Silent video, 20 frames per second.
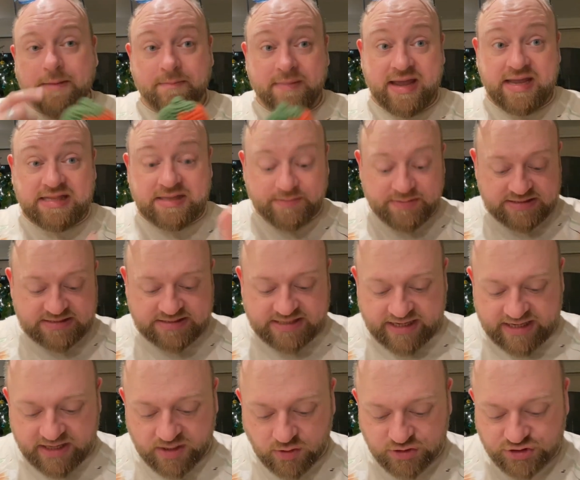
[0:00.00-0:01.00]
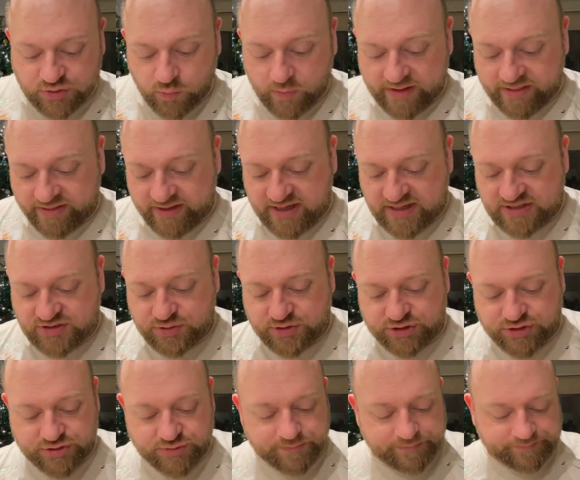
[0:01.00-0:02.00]
made the mistake. So with these
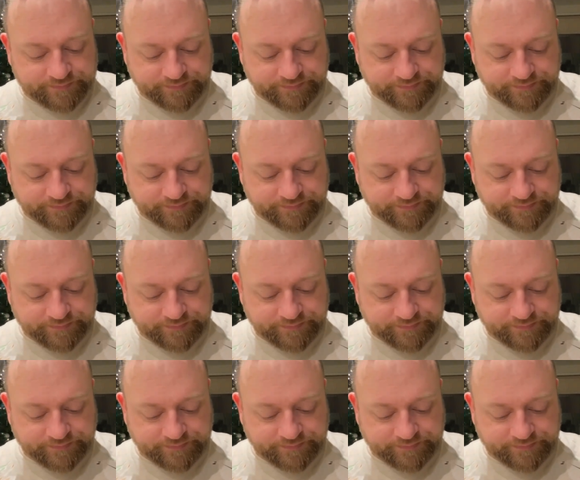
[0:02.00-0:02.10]
two,